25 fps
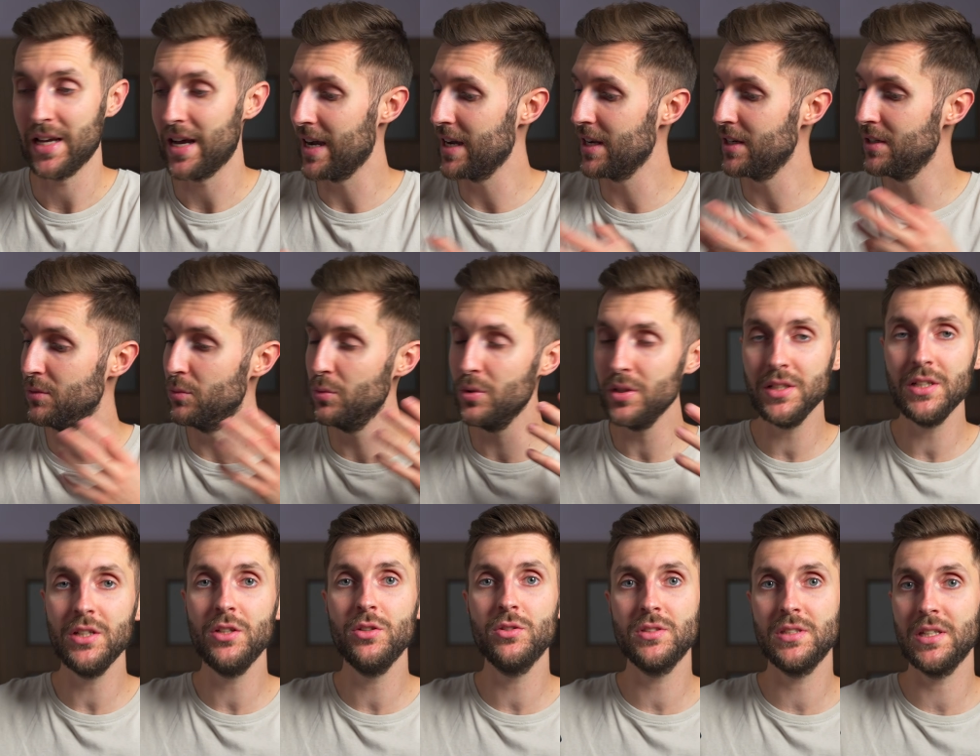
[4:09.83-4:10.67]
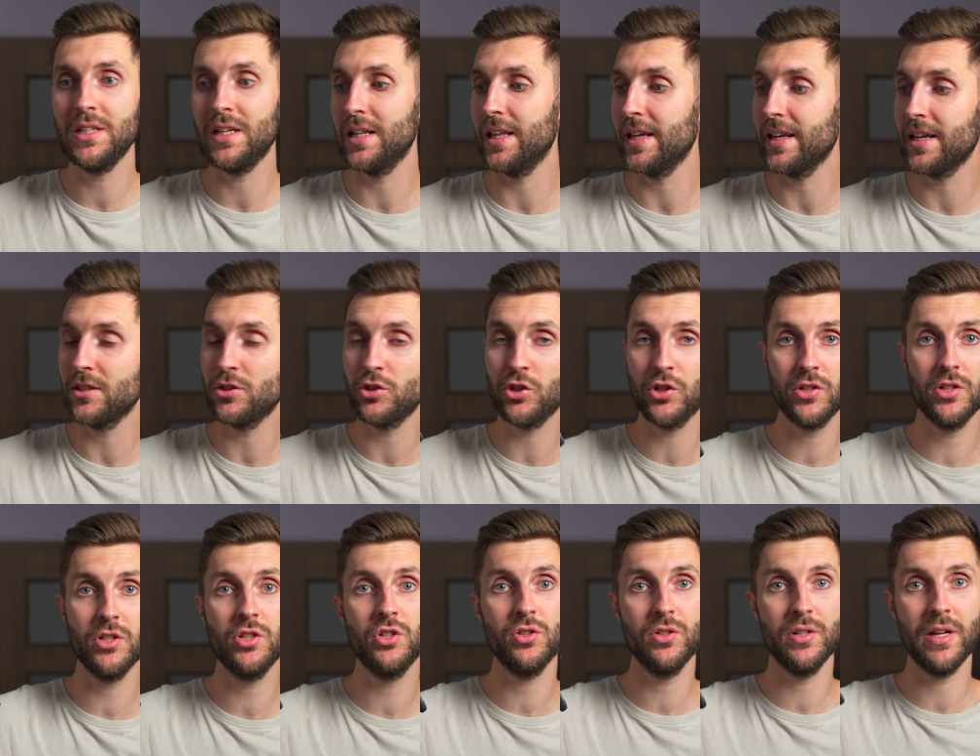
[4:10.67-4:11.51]
I really used it like a
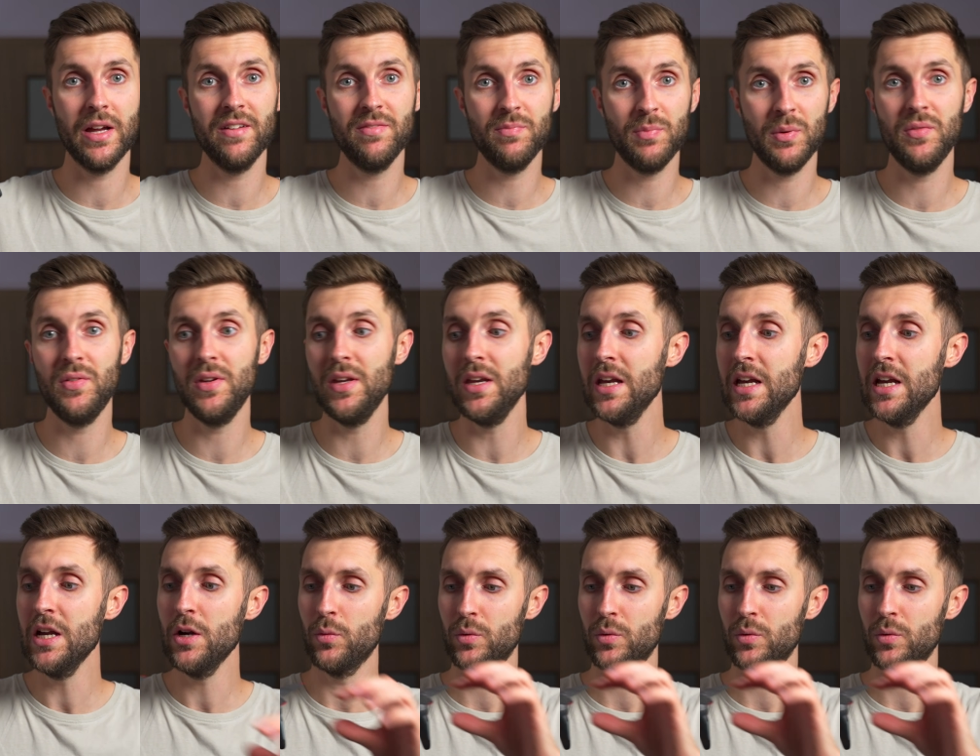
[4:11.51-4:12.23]
traditional FPV,